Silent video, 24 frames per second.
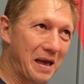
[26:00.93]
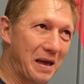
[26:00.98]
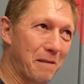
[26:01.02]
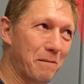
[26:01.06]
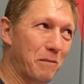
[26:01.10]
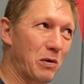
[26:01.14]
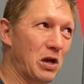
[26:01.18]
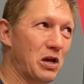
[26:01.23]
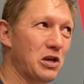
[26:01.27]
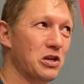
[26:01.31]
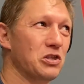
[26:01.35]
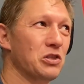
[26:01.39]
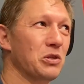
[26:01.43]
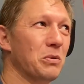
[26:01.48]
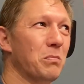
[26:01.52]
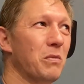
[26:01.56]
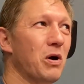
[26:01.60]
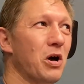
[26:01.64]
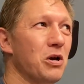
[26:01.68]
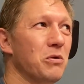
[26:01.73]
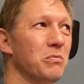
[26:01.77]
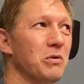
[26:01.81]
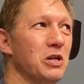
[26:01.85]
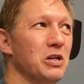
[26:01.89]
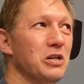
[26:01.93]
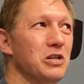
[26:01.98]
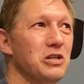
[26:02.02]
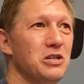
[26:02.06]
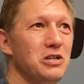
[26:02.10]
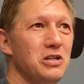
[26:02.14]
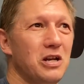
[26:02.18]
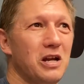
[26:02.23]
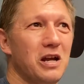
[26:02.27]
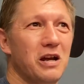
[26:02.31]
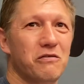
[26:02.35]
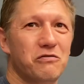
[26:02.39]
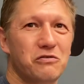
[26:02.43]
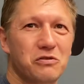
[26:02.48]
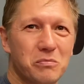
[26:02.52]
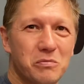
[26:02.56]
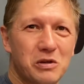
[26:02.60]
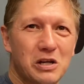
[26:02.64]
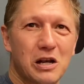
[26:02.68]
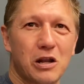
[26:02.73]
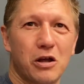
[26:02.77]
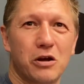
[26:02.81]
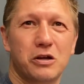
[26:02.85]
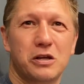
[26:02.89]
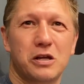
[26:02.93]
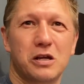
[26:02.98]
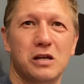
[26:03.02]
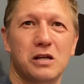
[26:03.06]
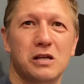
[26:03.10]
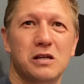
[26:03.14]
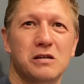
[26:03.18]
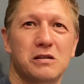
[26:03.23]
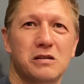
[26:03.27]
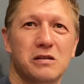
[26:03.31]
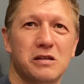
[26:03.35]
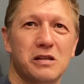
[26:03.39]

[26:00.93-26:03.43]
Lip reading: but in the moment you have to be low-key.